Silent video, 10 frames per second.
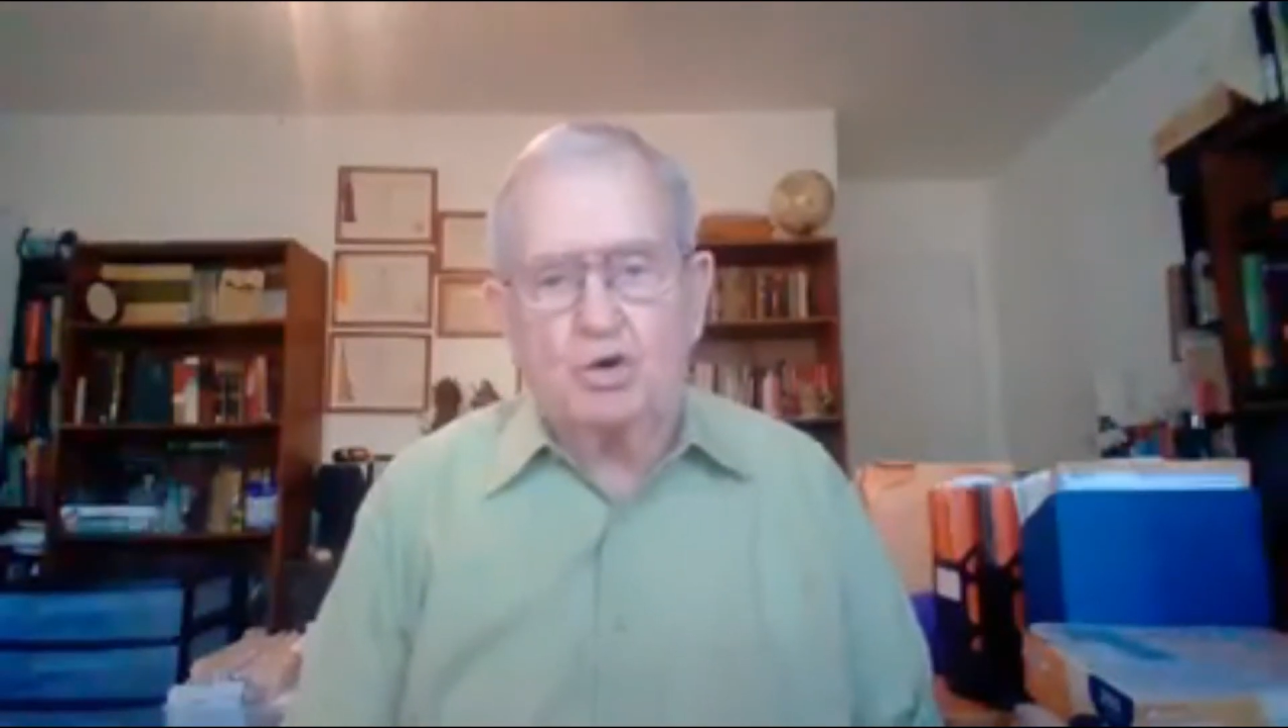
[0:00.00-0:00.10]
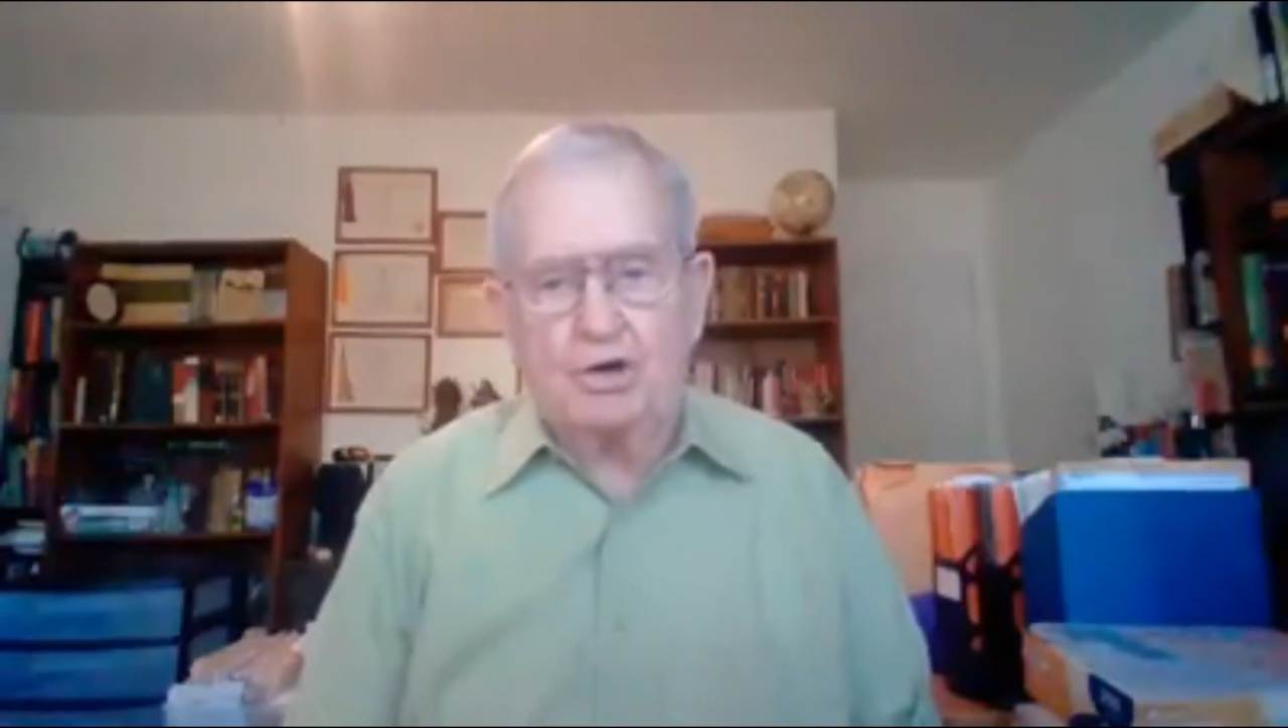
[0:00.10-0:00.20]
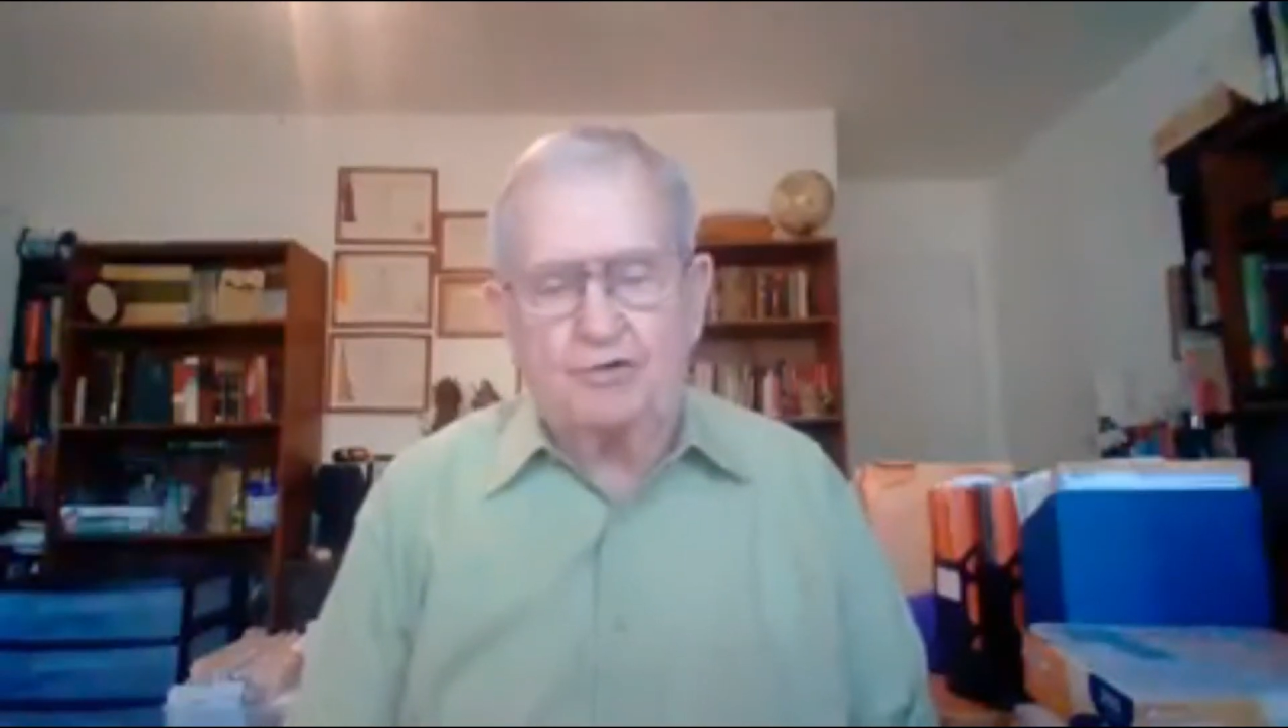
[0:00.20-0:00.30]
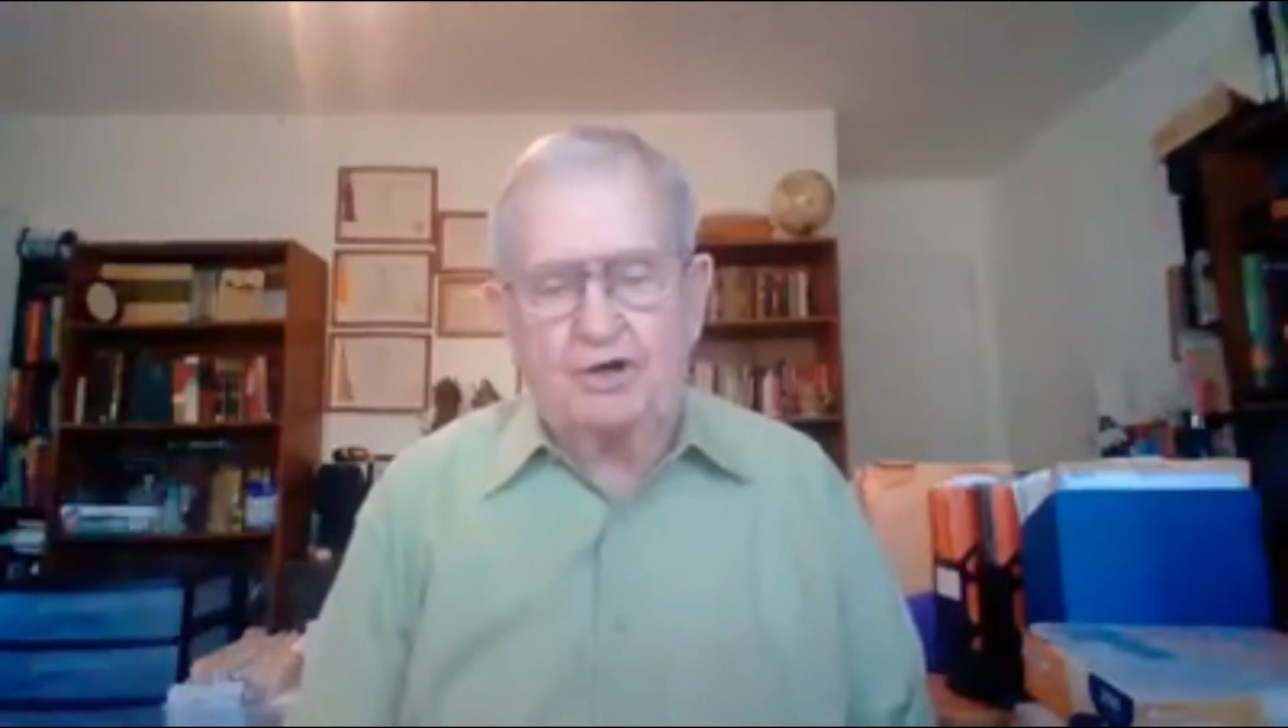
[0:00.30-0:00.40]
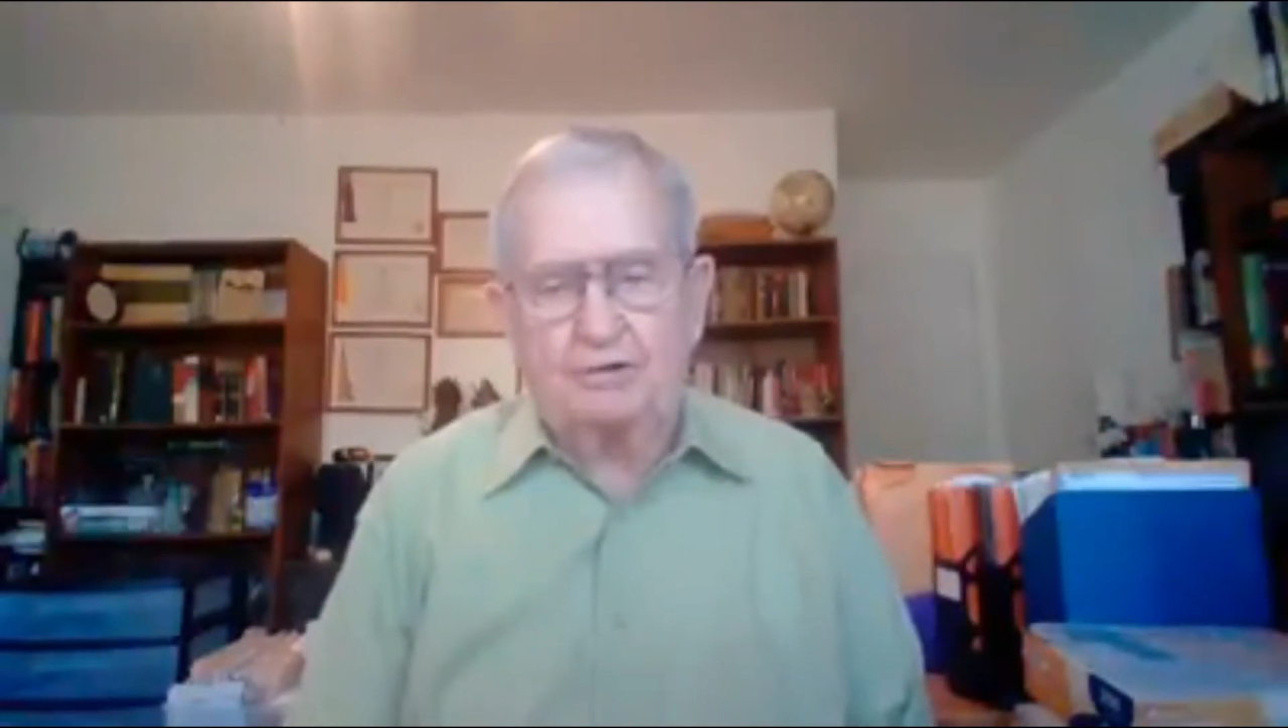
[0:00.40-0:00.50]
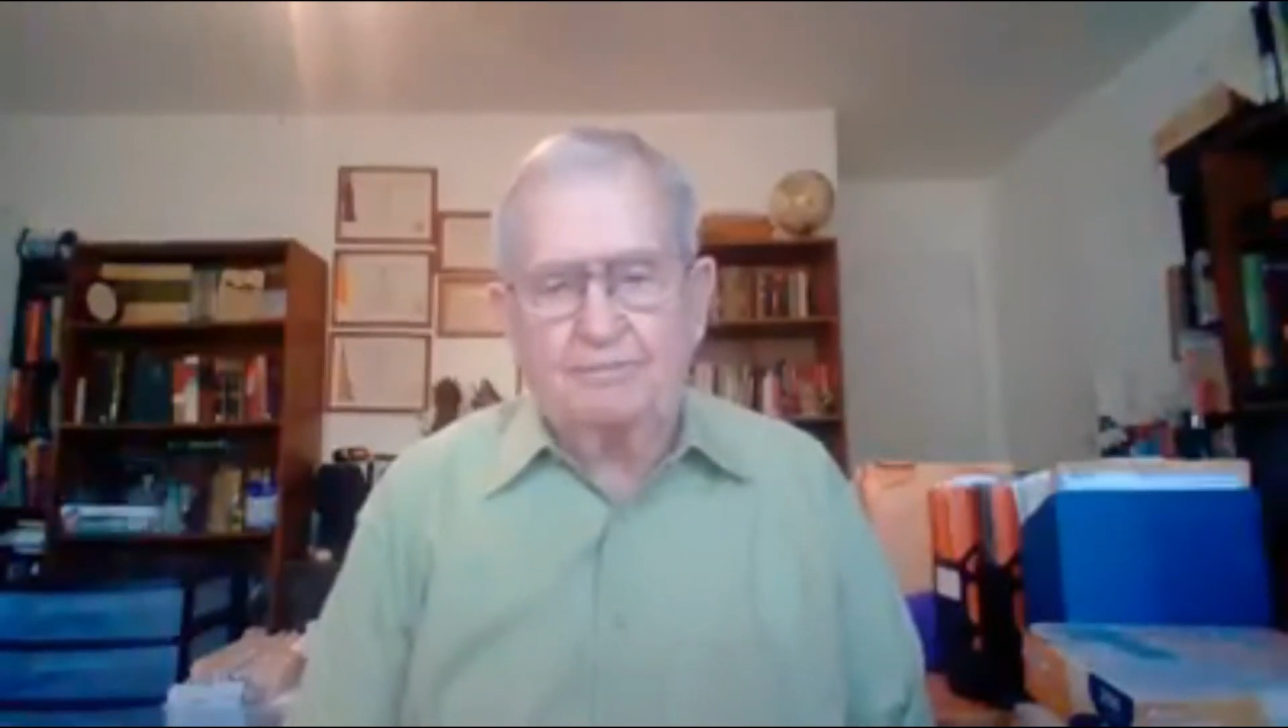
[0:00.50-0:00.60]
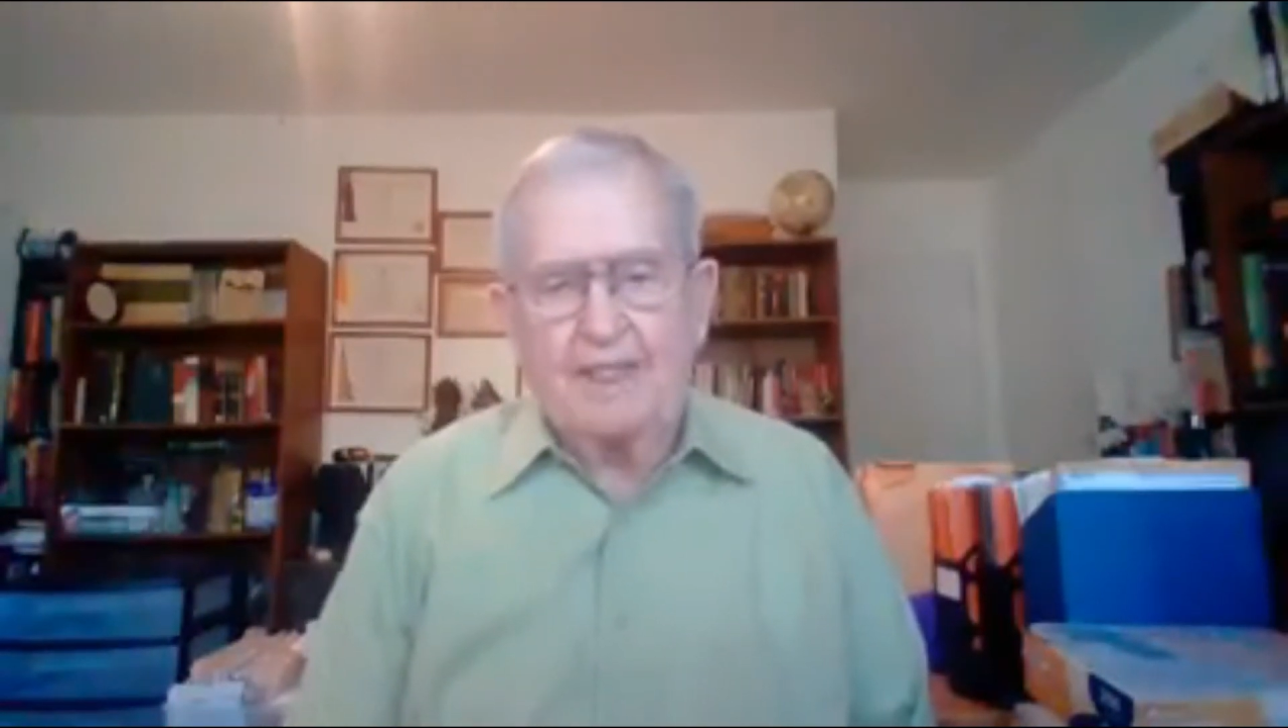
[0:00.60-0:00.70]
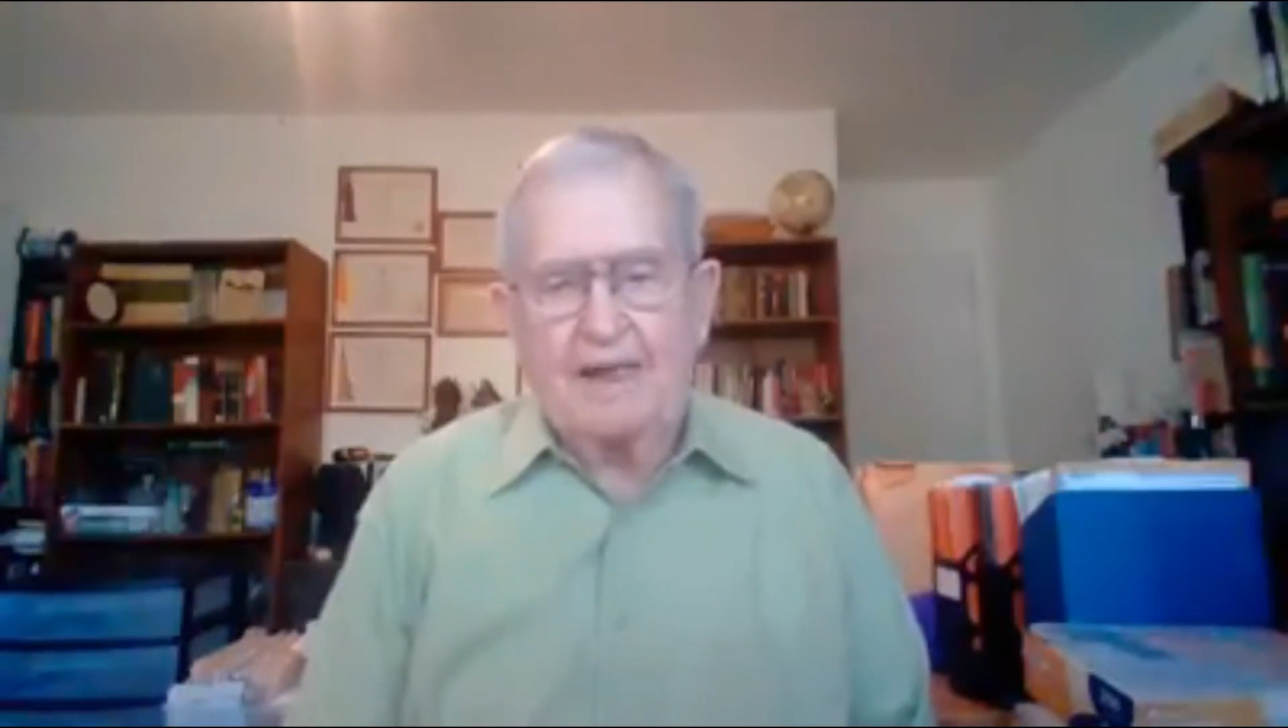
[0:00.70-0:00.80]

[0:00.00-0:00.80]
and we'll